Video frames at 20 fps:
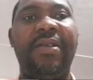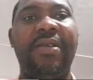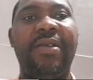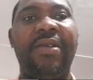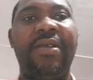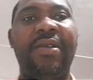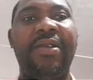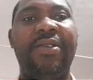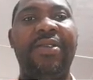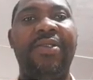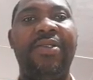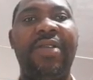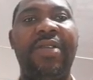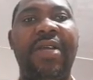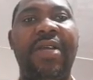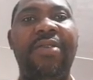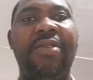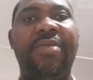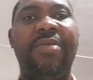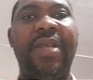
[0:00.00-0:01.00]
So that will
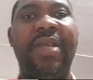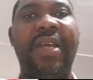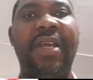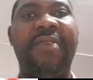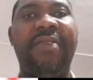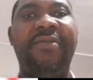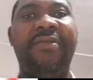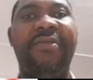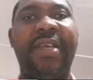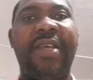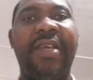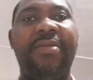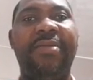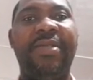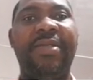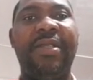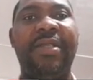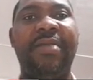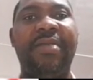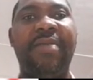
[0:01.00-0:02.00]
be half times,
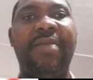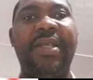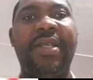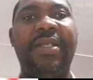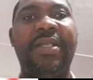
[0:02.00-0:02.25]
the mass is